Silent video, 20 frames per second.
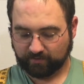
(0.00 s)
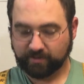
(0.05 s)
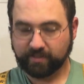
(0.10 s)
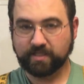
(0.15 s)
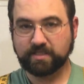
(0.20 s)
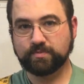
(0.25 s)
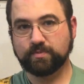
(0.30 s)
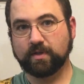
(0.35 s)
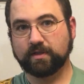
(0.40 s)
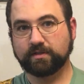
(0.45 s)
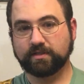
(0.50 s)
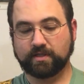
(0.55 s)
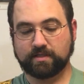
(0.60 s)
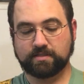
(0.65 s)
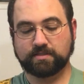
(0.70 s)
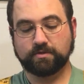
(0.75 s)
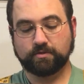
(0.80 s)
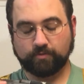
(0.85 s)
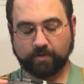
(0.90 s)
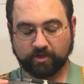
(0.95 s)
It really is well
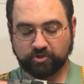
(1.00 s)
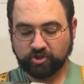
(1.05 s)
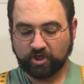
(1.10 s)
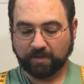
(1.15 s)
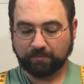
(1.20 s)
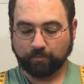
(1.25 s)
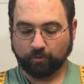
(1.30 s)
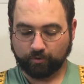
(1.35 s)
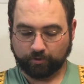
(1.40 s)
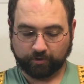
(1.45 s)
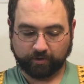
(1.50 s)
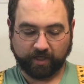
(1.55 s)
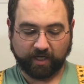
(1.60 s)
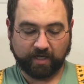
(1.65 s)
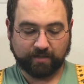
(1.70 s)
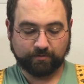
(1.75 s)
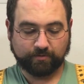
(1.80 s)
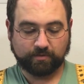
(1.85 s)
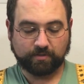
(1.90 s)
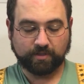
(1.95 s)
done. So great job,
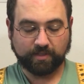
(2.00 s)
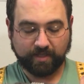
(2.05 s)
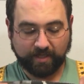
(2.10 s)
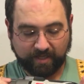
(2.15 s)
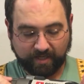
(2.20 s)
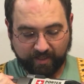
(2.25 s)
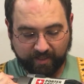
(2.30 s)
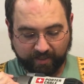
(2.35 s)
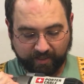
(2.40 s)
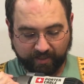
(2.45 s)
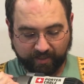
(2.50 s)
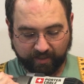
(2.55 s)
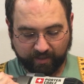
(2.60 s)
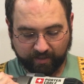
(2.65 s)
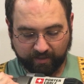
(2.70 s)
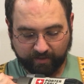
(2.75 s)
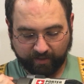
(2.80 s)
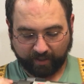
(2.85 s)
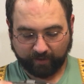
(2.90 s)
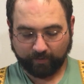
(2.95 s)
Porter Cable,
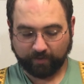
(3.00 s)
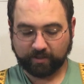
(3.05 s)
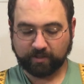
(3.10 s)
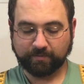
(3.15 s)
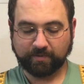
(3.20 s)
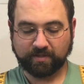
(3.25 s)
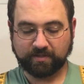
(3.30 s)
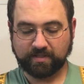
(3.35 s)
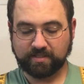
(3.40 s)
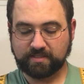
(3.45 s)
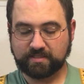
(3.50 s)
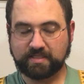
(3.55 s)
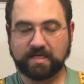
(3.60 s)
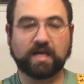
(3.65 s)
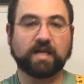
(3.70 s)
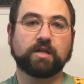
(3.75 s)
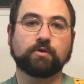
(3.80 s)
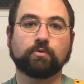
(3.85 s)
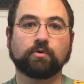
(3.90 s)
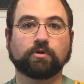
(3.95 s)
and I recommend
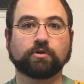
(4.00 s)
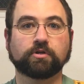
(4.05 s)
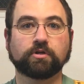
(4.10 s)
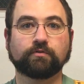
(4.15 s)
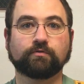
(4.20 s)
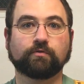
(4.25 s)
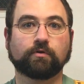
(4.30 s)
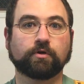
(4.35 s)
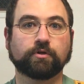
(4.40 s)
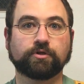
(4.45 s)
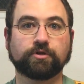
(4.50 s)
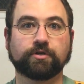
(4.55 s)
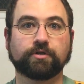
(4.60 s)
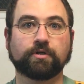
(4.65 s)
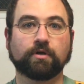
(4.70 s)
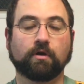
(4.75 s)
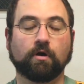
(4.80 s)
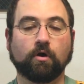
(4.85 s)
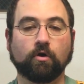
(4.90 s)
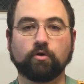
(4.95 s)
this to anyone looking for a
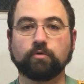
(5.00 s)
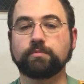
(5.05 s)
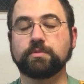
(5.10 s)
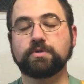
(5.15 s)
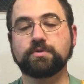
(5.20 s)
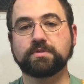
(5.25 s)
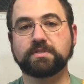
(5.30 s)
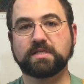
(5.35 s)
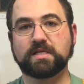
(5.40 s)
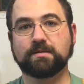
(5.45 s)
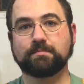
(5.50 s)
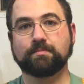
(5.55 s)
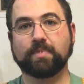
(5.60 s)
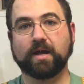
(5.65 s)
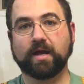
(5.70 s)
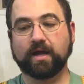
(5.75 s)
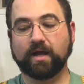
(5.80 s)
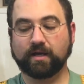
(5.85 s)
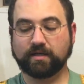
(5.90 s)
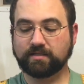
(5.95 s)
good home use
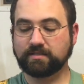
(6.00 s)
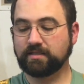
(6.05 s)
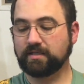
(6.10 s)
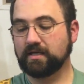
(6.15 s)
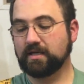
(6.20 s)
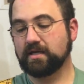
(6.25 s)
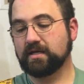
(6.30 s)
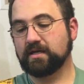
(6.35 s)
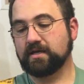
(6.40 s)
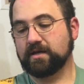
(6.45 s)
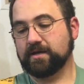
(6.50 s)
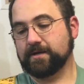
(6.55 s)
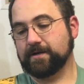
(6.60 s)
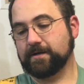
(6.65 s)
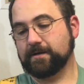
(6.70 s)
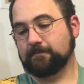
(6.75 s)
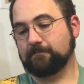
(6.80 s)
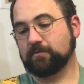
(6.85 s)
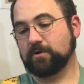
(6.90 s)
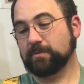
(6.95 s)
impact.
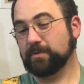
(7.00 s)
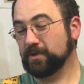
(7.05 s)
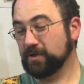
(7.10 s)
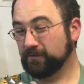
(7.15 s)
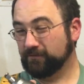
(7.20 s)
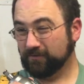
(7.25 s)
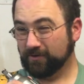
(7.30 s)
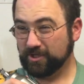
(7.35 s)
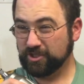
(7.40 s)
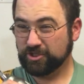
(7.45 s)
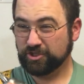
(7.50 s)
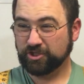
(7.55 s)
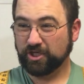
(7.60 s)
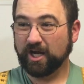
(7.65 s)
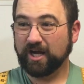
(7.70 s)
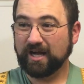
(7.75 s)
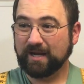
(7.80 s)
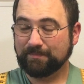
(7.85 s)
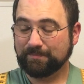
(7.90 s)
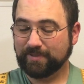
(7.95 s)
Would it be good for a
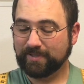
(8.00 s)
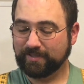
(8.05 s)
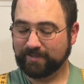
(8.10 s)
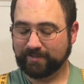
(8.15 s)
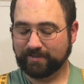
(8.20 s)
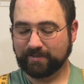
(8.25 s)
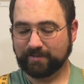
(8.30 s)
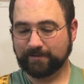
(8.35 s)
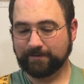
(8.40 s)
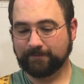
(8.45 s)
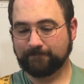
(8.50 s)
shop?